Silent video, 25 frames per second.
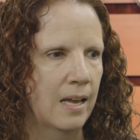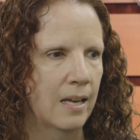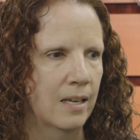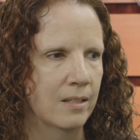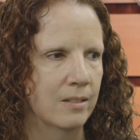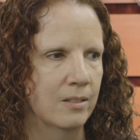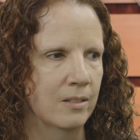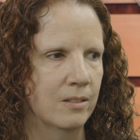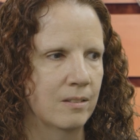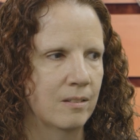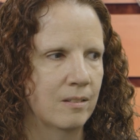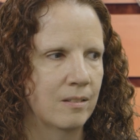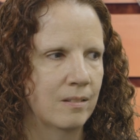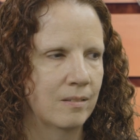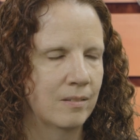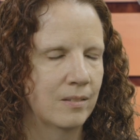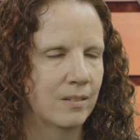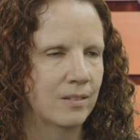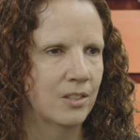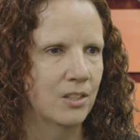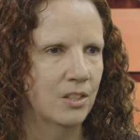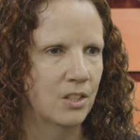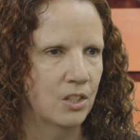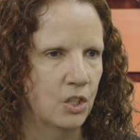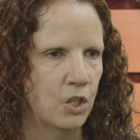And
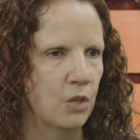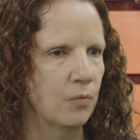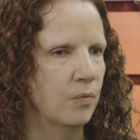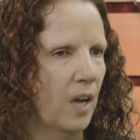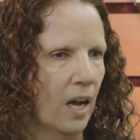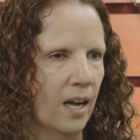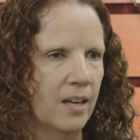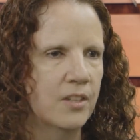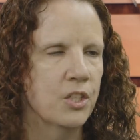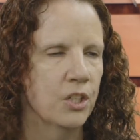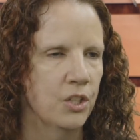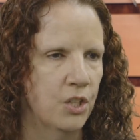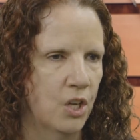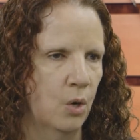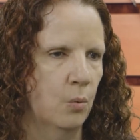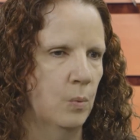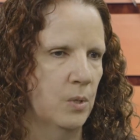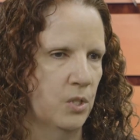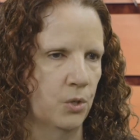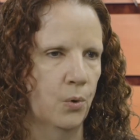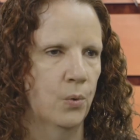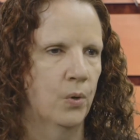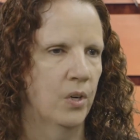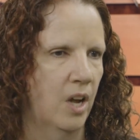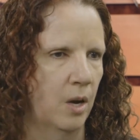you've got to know
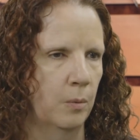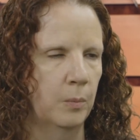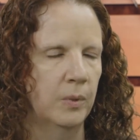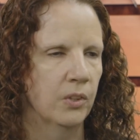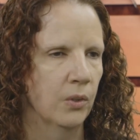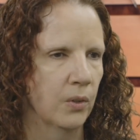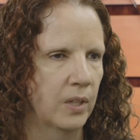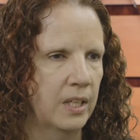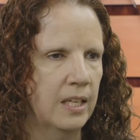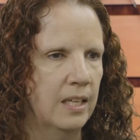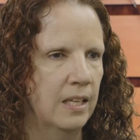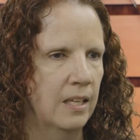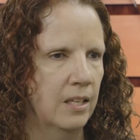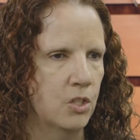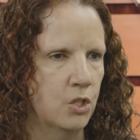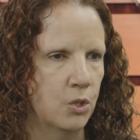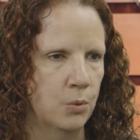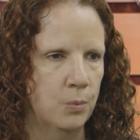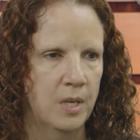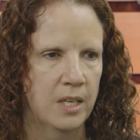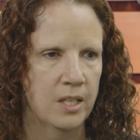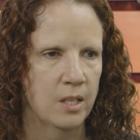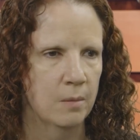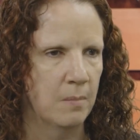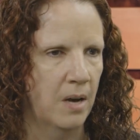what's going on with your
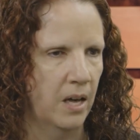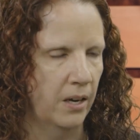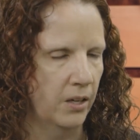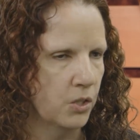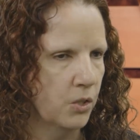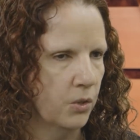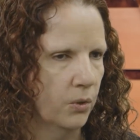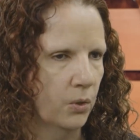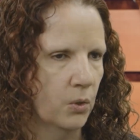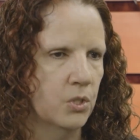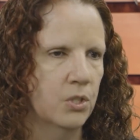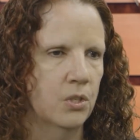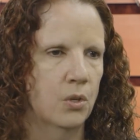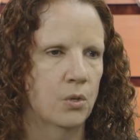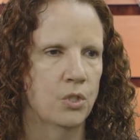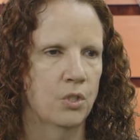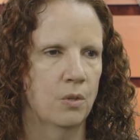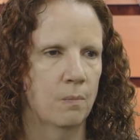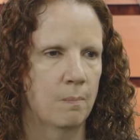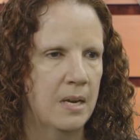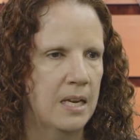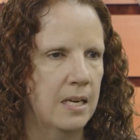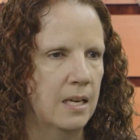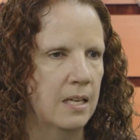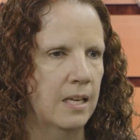kids. You need to monitor their
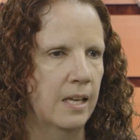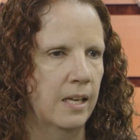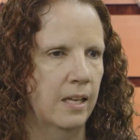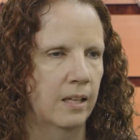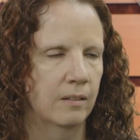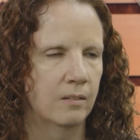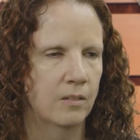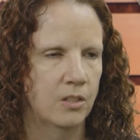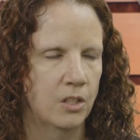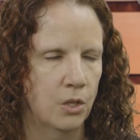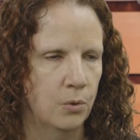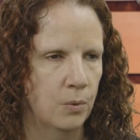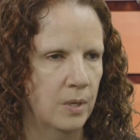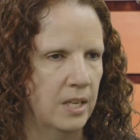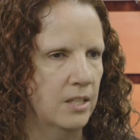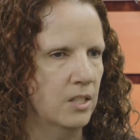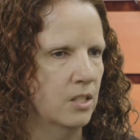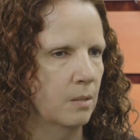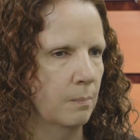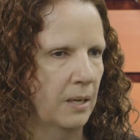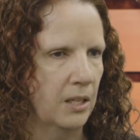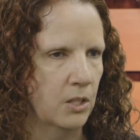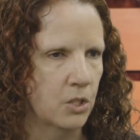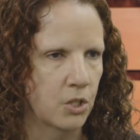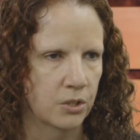social media. You
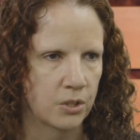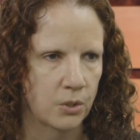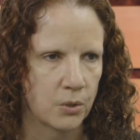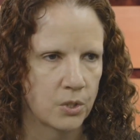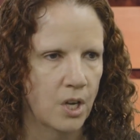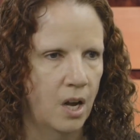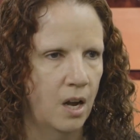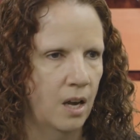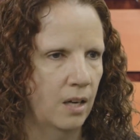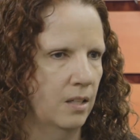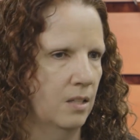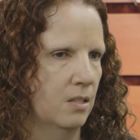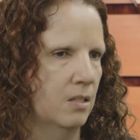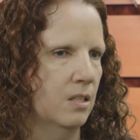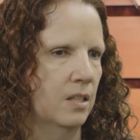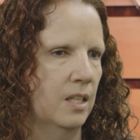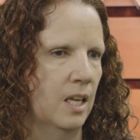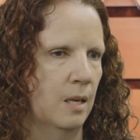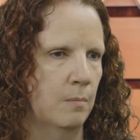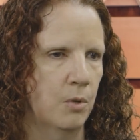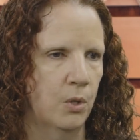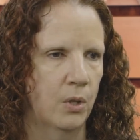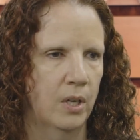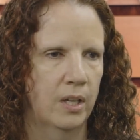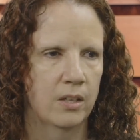need to make sure you're talking to
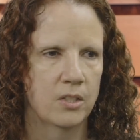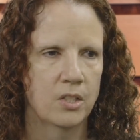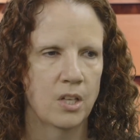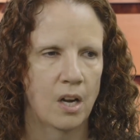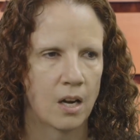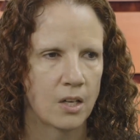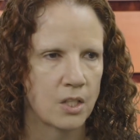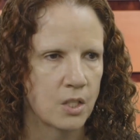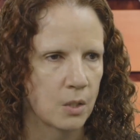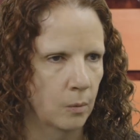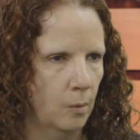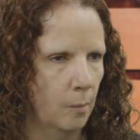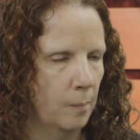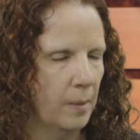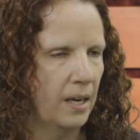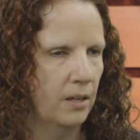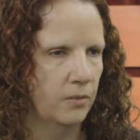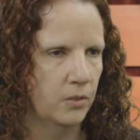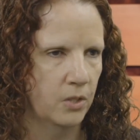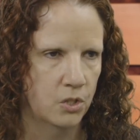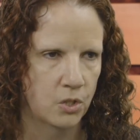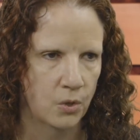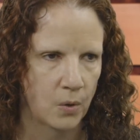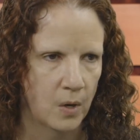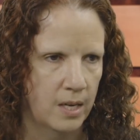them. You got to talk to them
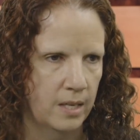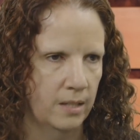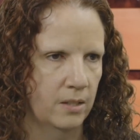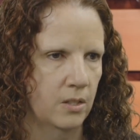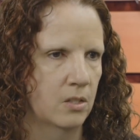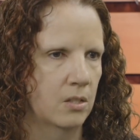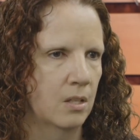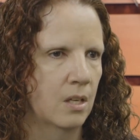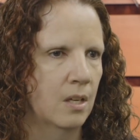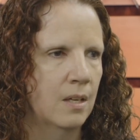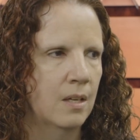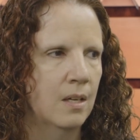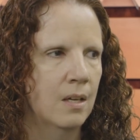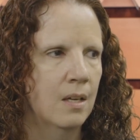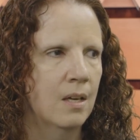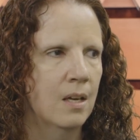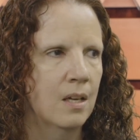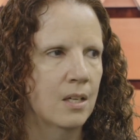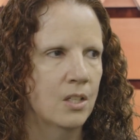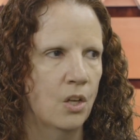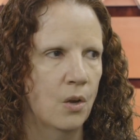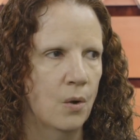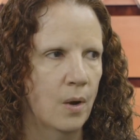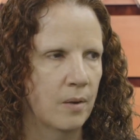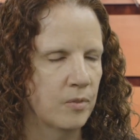about the drugs.
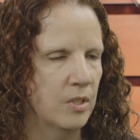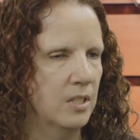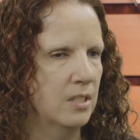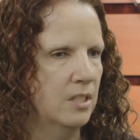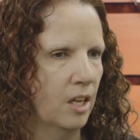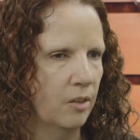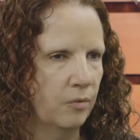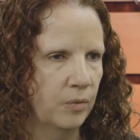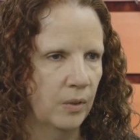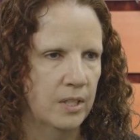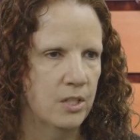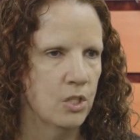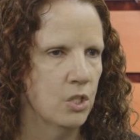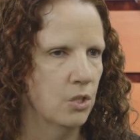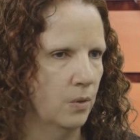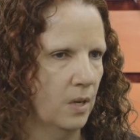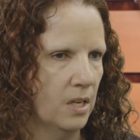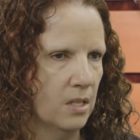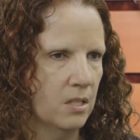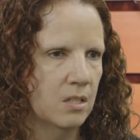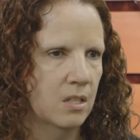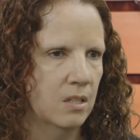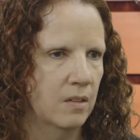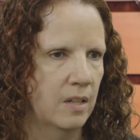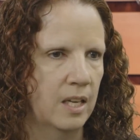Mm-hmm. You have to definitely
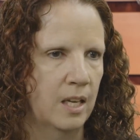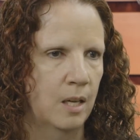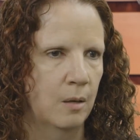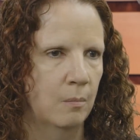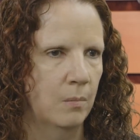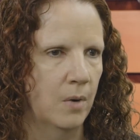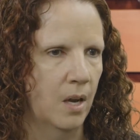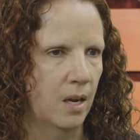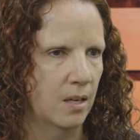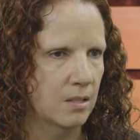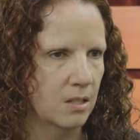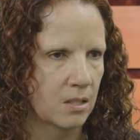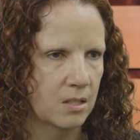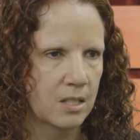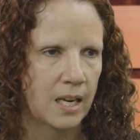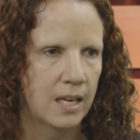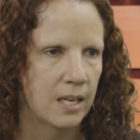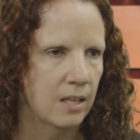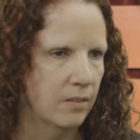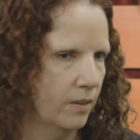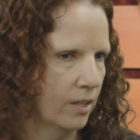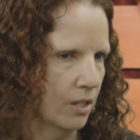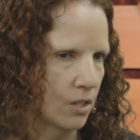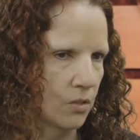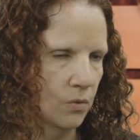stress to them not to
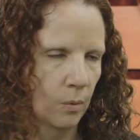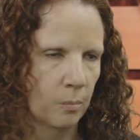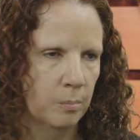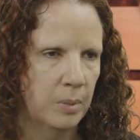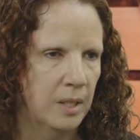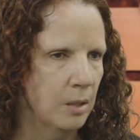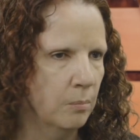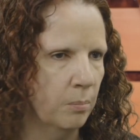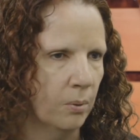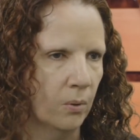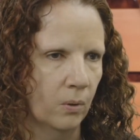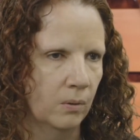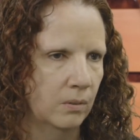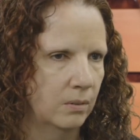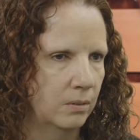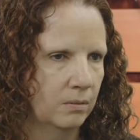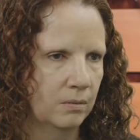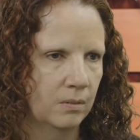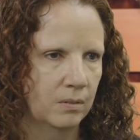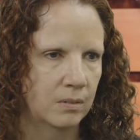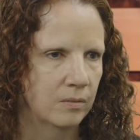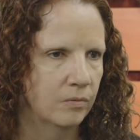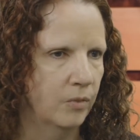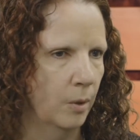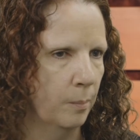take things from people,
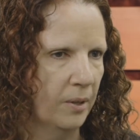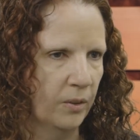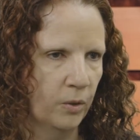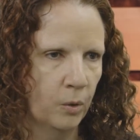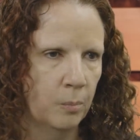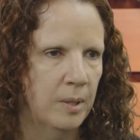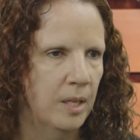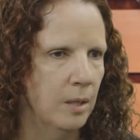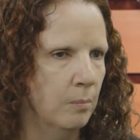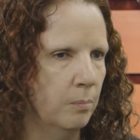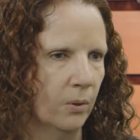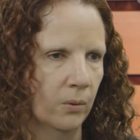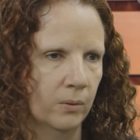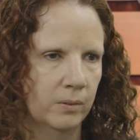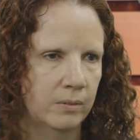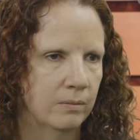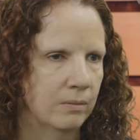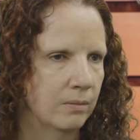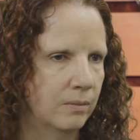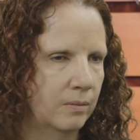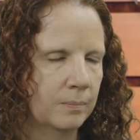from other people.